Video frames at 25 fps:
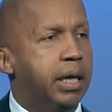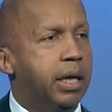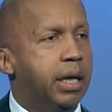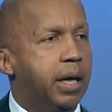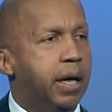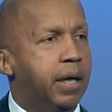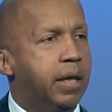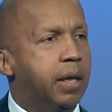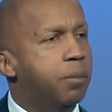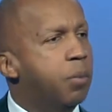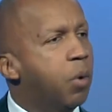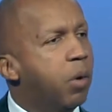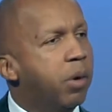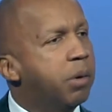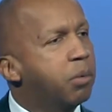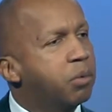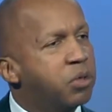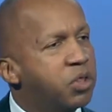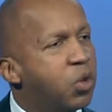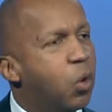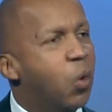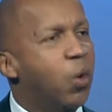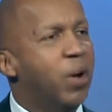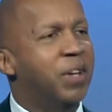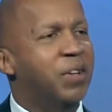And the boy
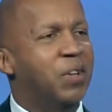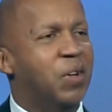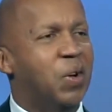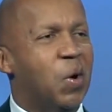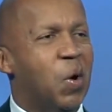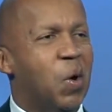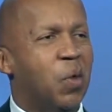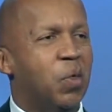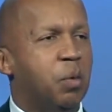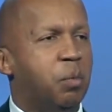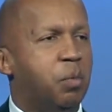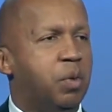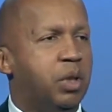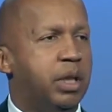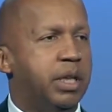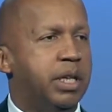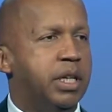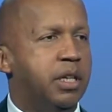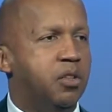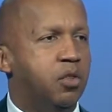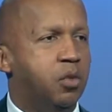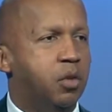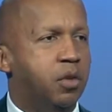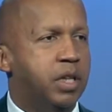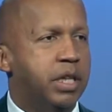was going to call the
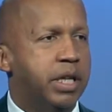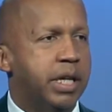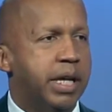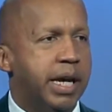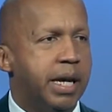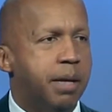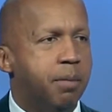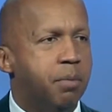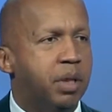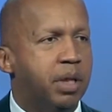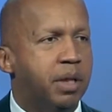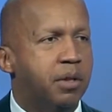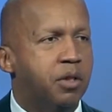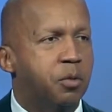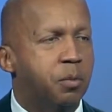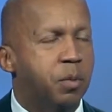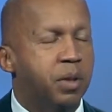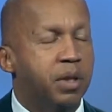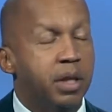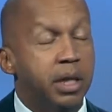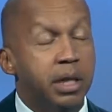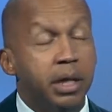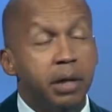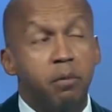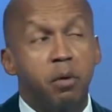police or the ambulance,
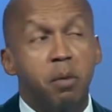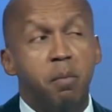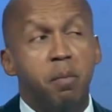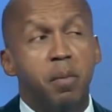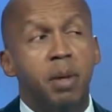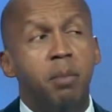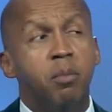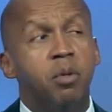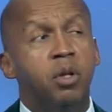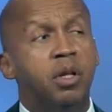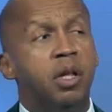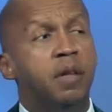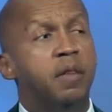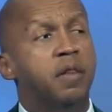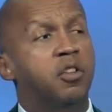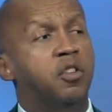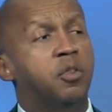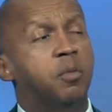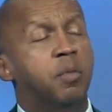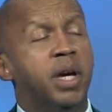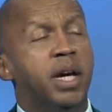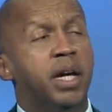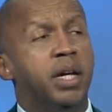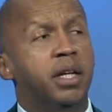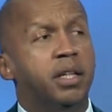but then he remembered that this
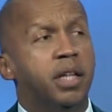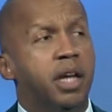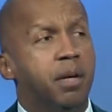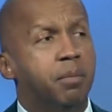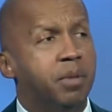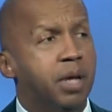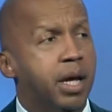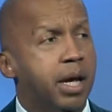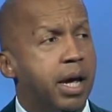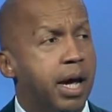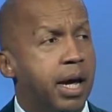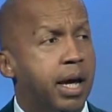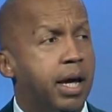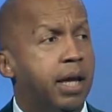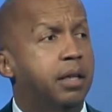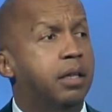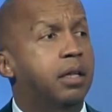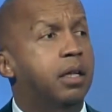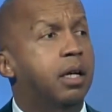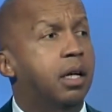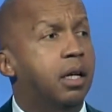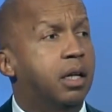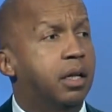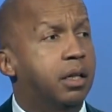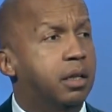man kept a
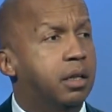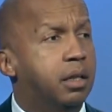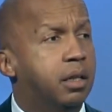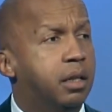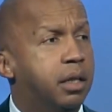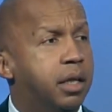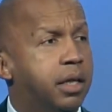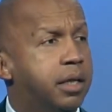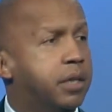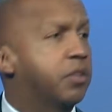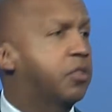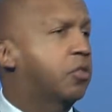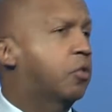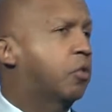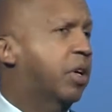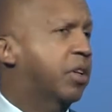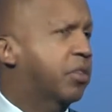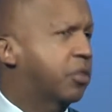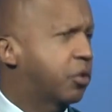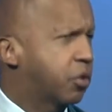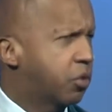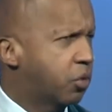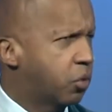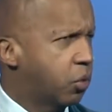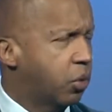handgun in his
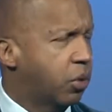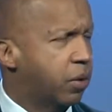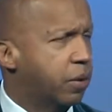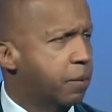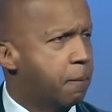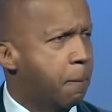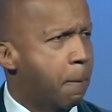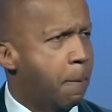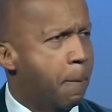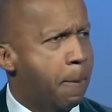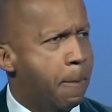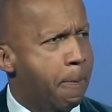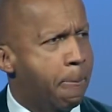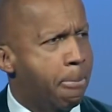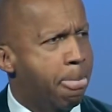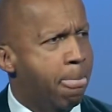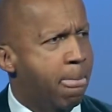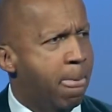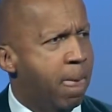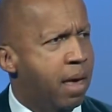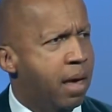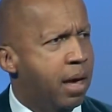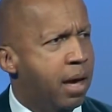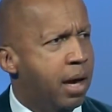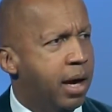dresser drawer.
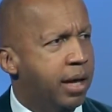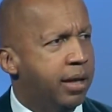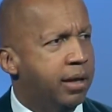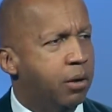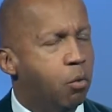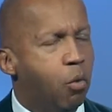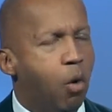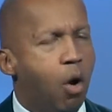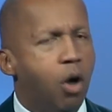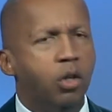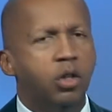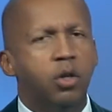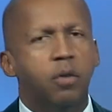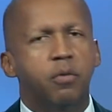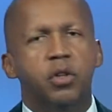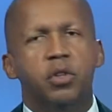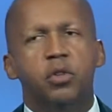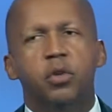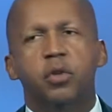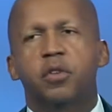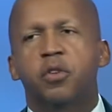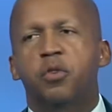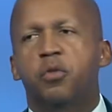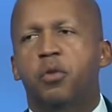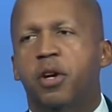And he walked over
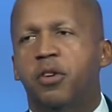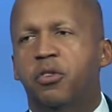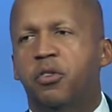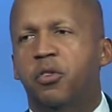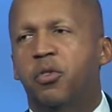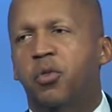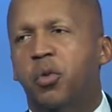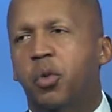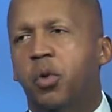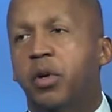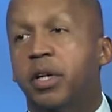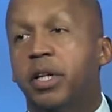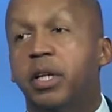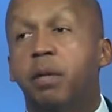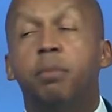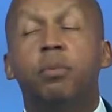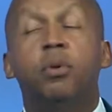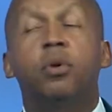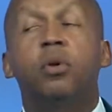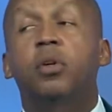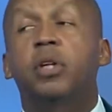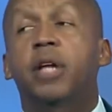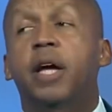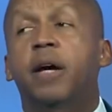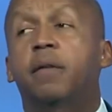to the dresser drawer and he
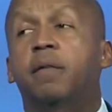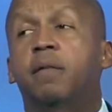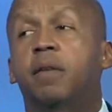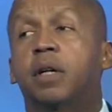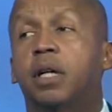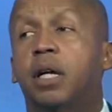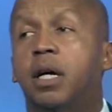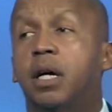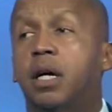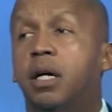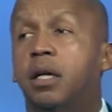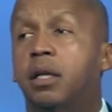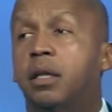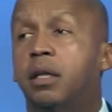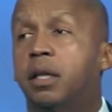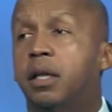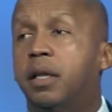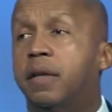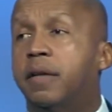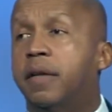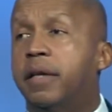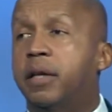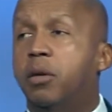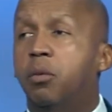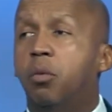pulled out the gun.
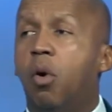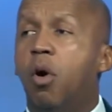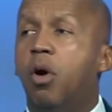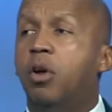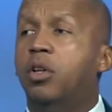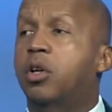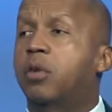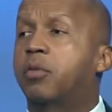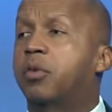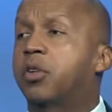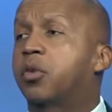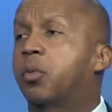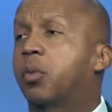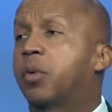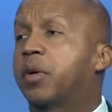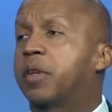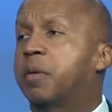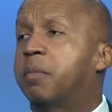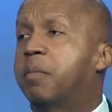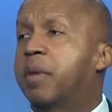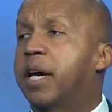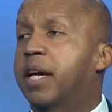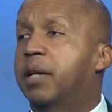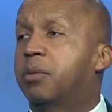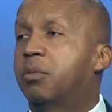And then he walked over to where
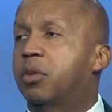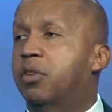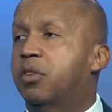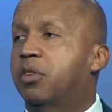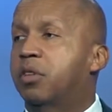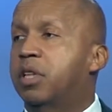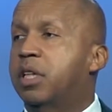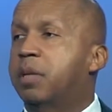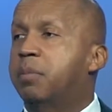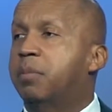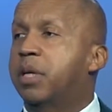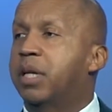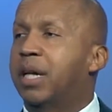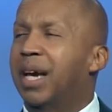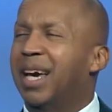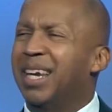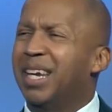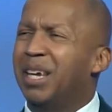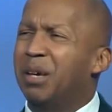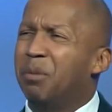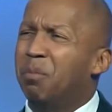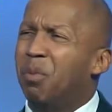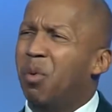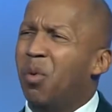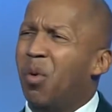the man was sleeping and
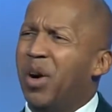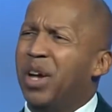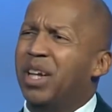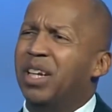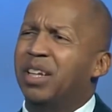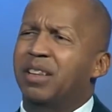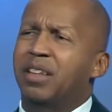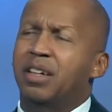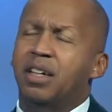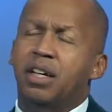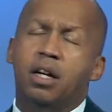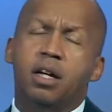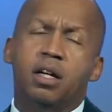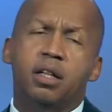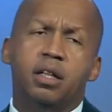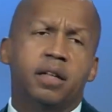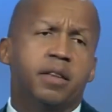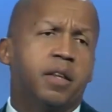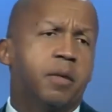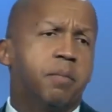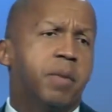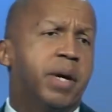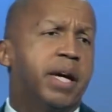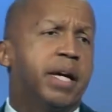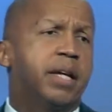he pointed the gun
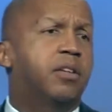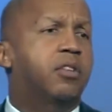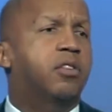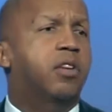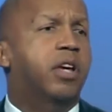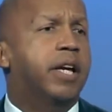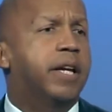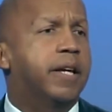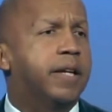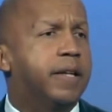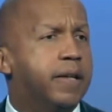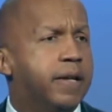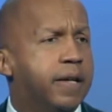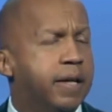at the man's head.